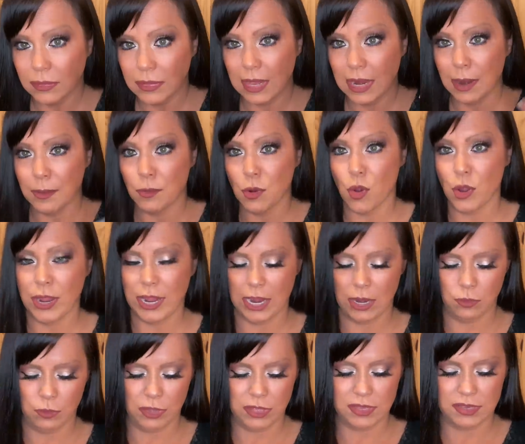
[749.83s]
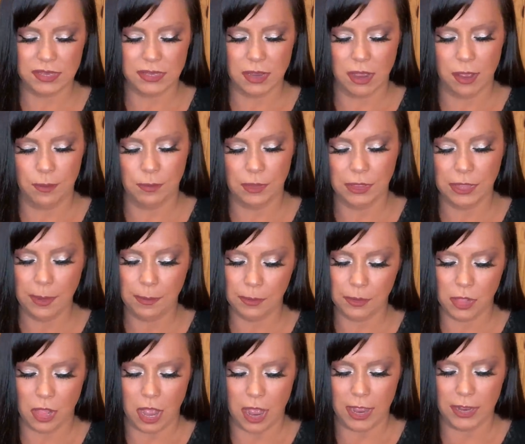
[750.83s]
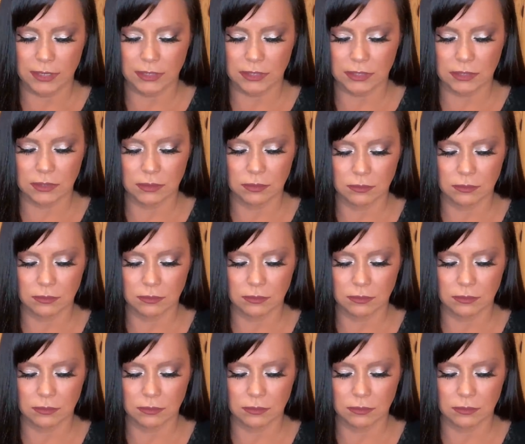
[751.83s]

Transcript: I'm going in with some lip gloss.